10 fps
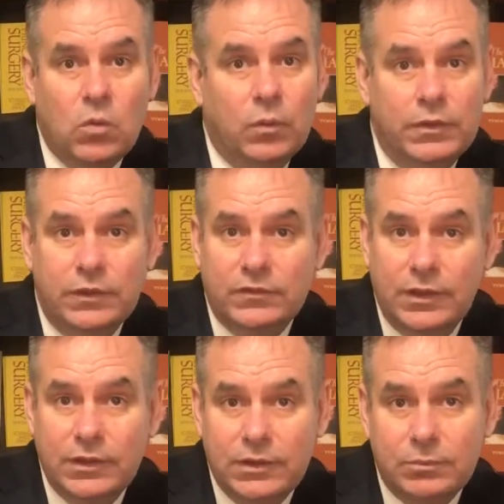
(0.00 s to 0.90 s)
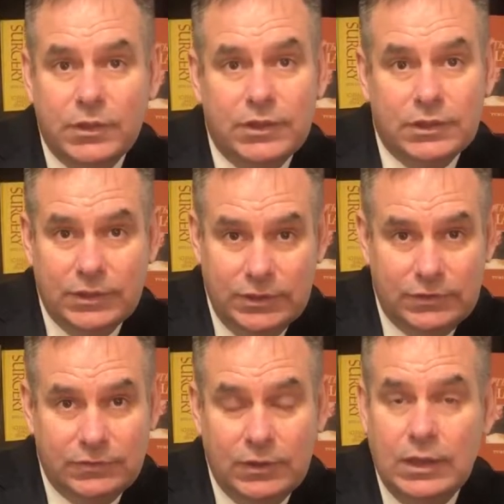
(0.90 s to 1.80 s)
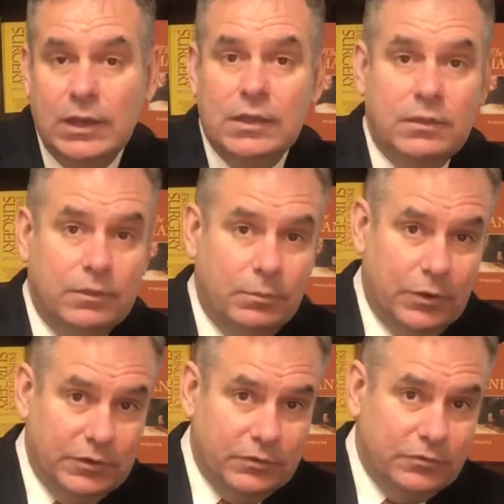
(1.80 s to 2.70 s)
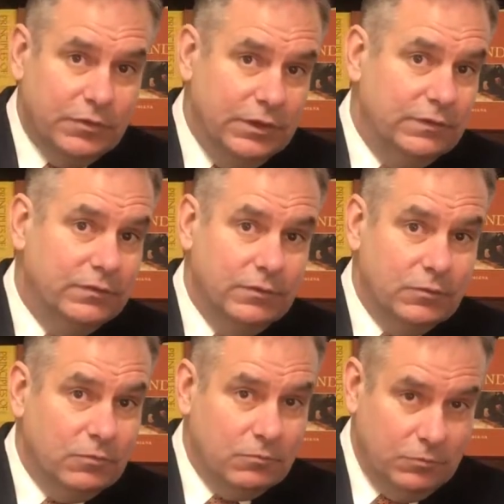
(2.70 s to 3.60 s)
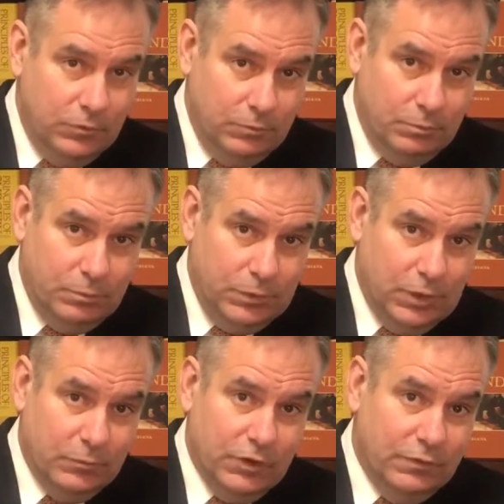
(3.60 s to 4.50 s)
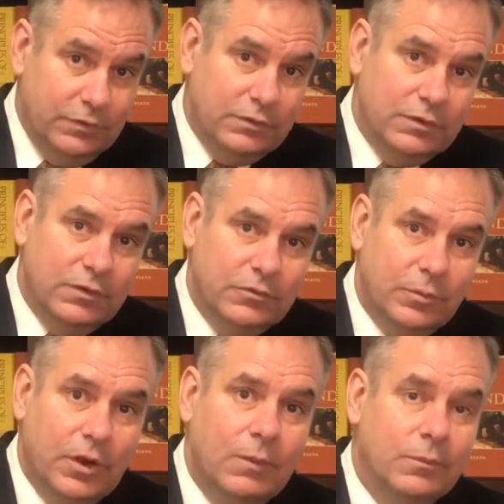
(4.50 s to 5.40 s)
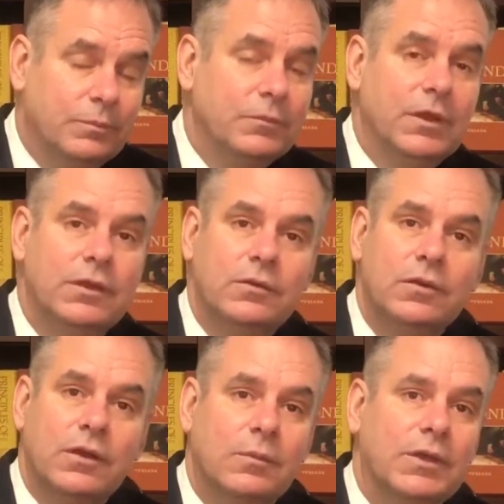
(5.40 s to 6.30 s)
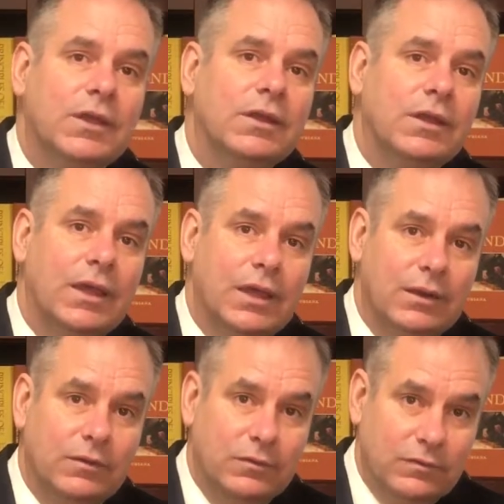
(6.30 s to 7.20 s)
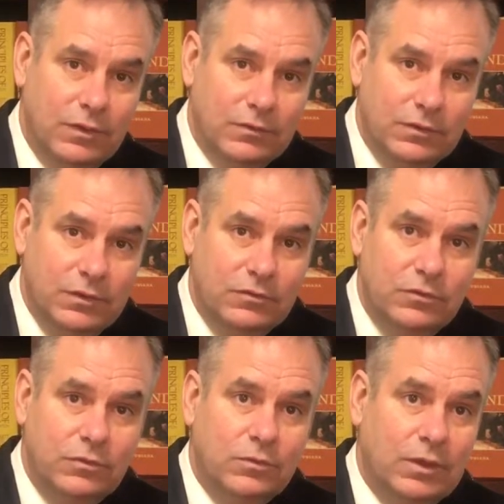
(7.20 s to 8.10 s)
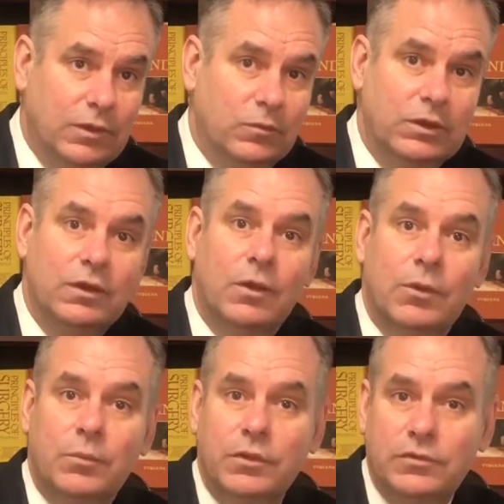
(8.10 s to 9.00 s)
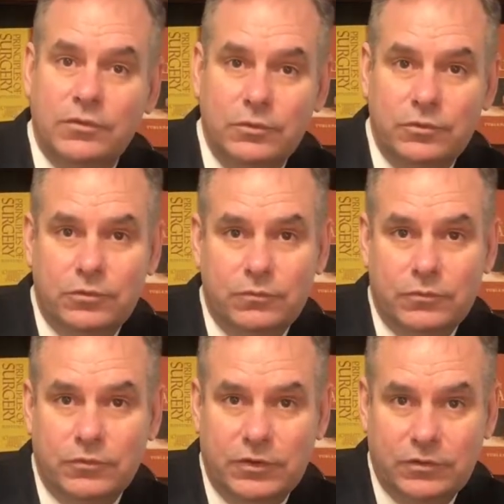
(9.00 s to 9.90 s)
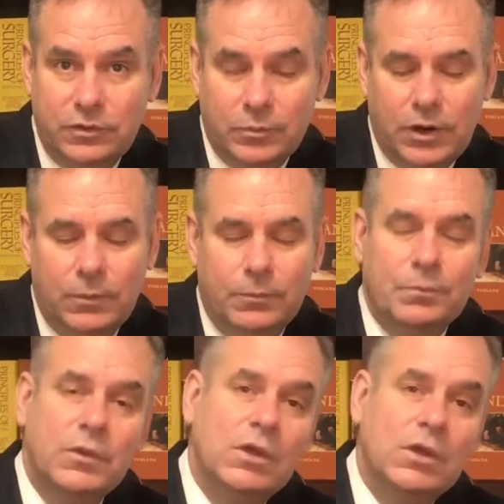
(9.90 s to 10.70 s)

When the saline implant leaks, the breast deflates and it becomes obvious that there's a problem. And you can come in and discuss the issues and we can come up with a solution for fixing the problem.